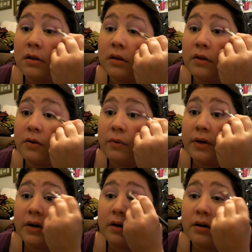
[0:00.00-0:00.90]
In the
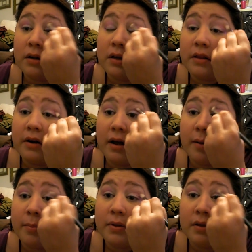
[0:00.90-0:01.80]
corner and then
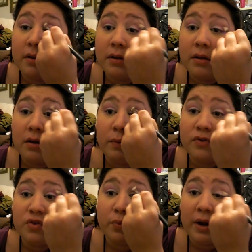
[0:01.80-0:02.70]
up.
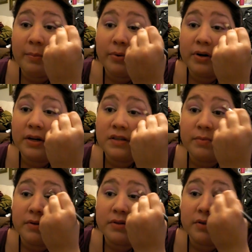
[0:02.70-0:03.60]
Windshield wiper in
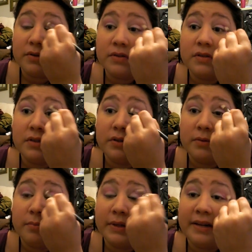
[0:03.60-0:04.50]
small circles
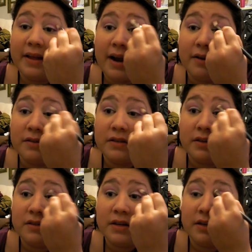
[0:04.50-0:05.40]
to blend that out so that
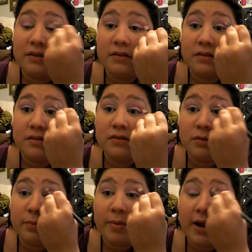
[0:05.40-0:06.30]
it's not
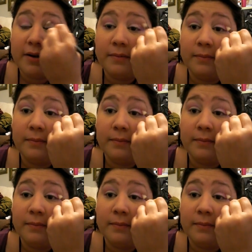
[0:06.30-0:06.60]
super bright.